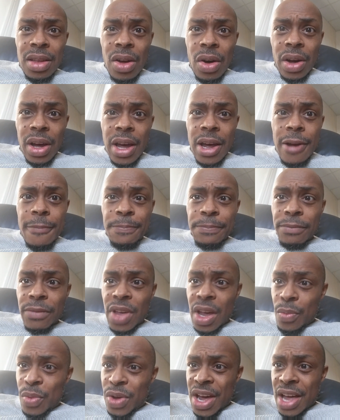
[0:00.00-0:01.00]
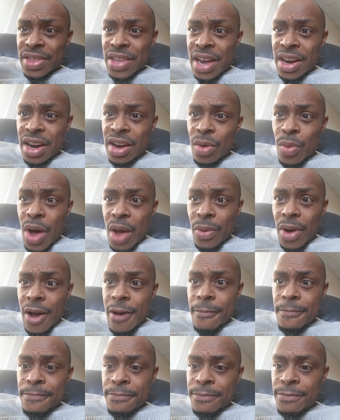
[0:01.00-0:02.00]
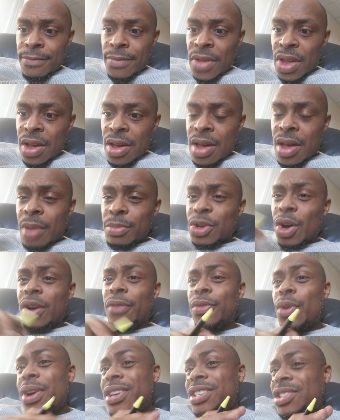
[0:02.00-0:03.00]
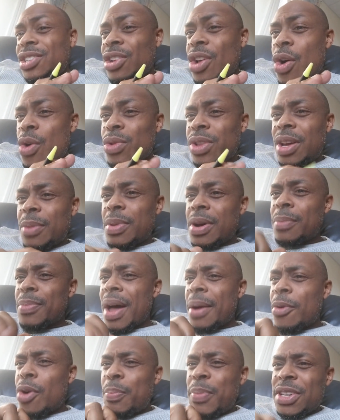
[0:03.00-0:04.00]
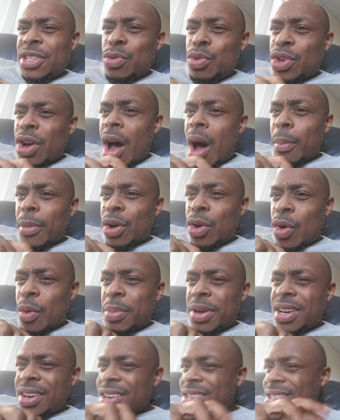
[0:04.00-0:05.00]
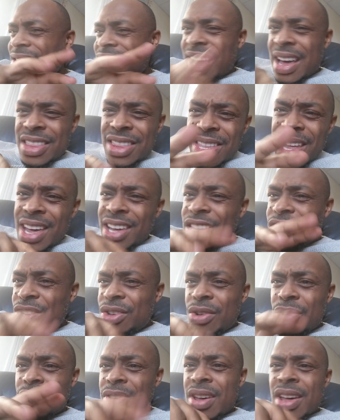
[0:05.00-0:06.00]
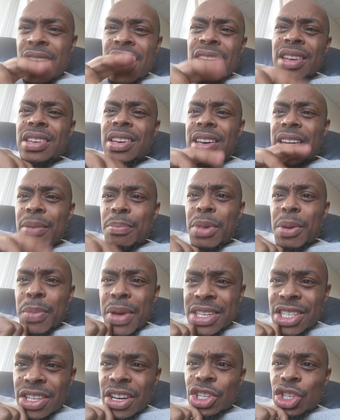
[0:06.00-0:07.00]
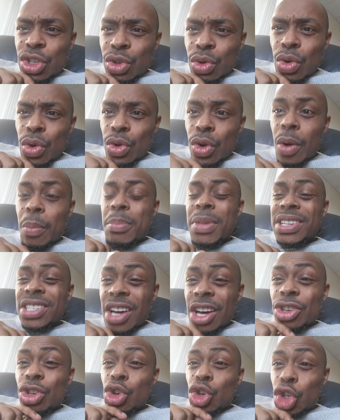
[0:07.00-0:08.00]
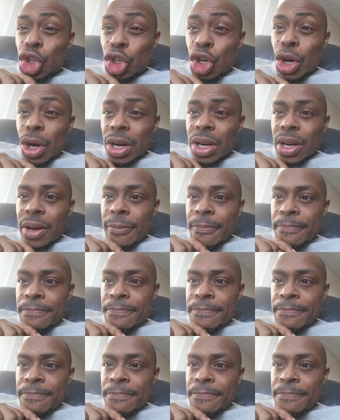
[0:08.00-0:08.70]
Okay, we got that out of the way, right? I'm talking very slowly, but I'm not going to be too comical because I think you get me misconstrued or misunderstood.